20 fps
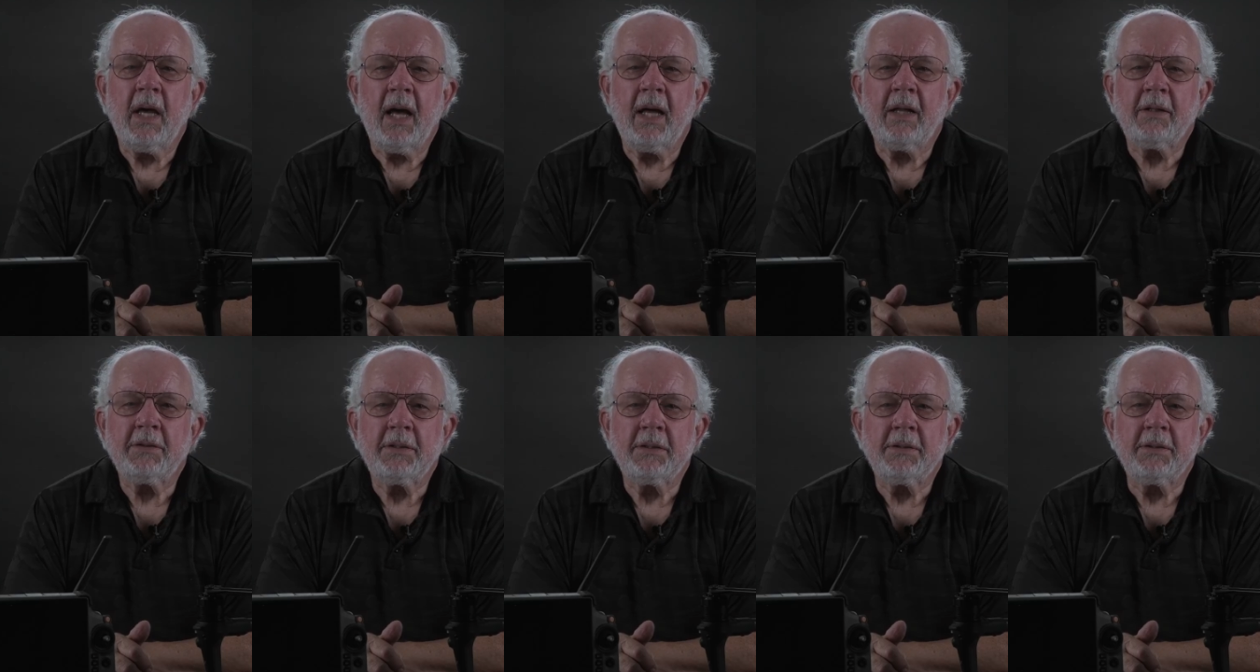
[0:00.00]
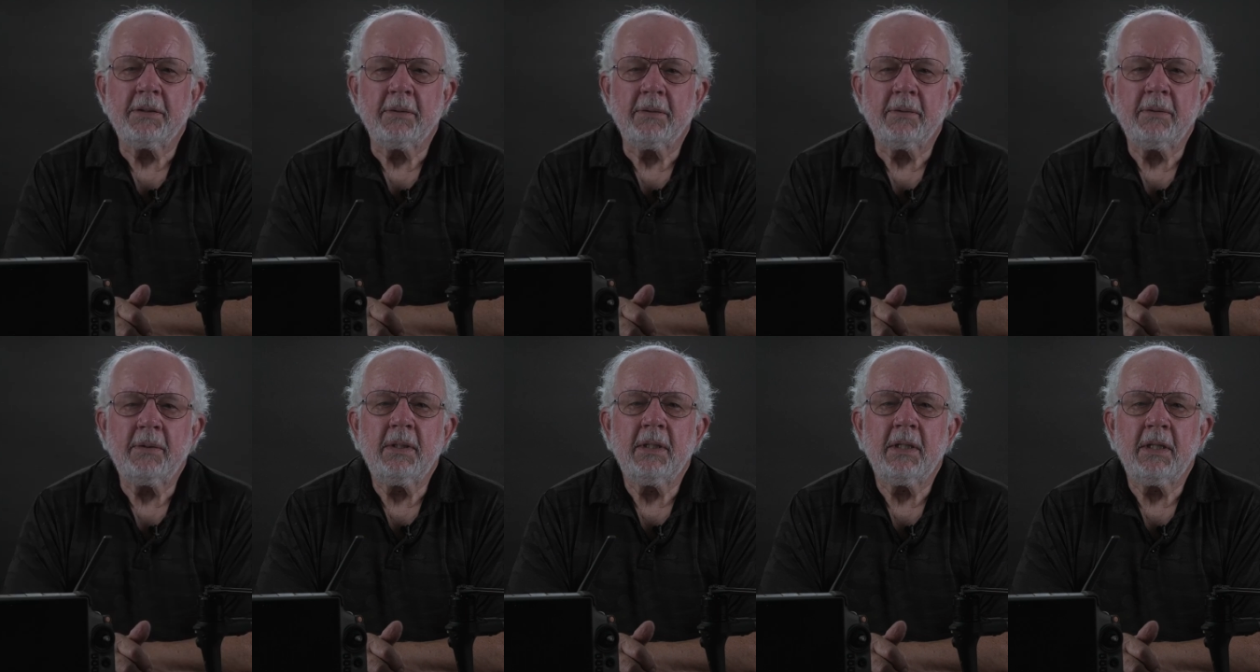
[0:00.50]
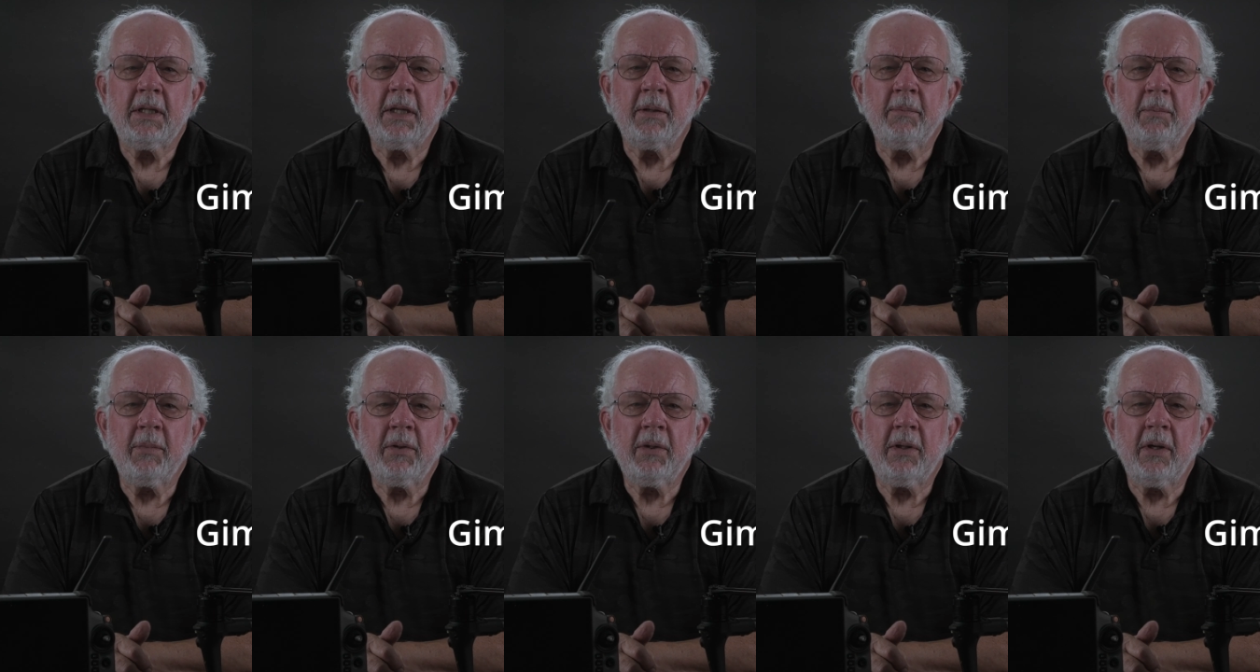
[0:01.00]
altitude,
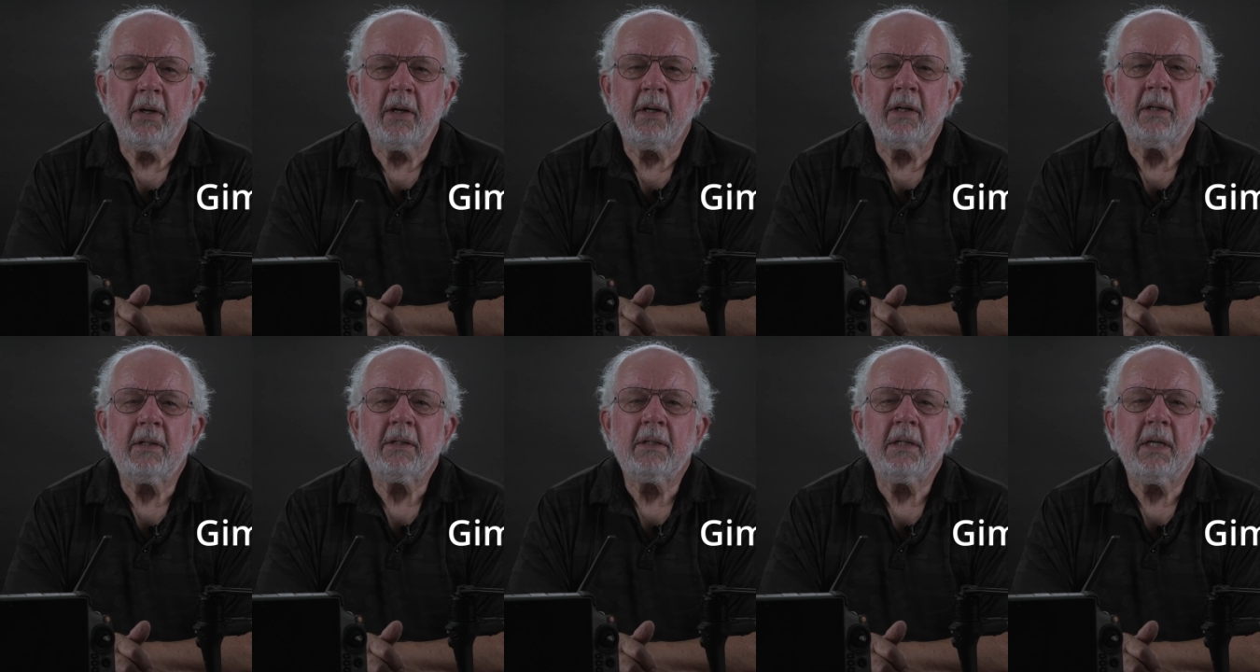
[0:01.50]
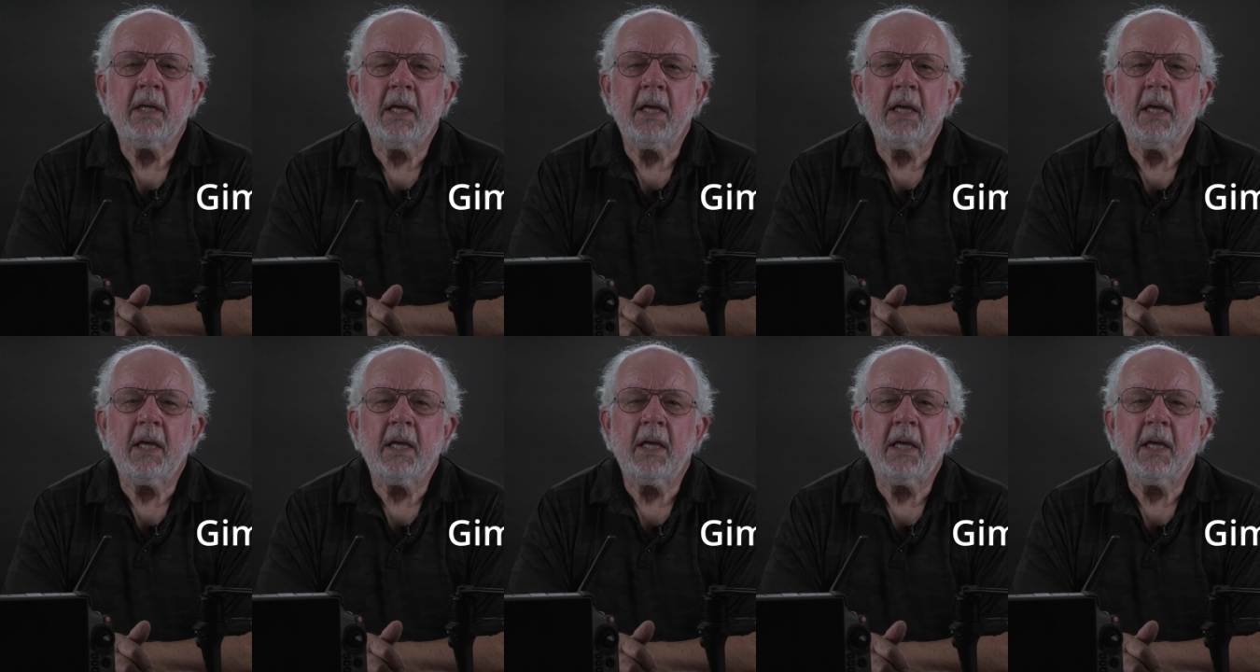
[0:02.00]
gimbal yaw,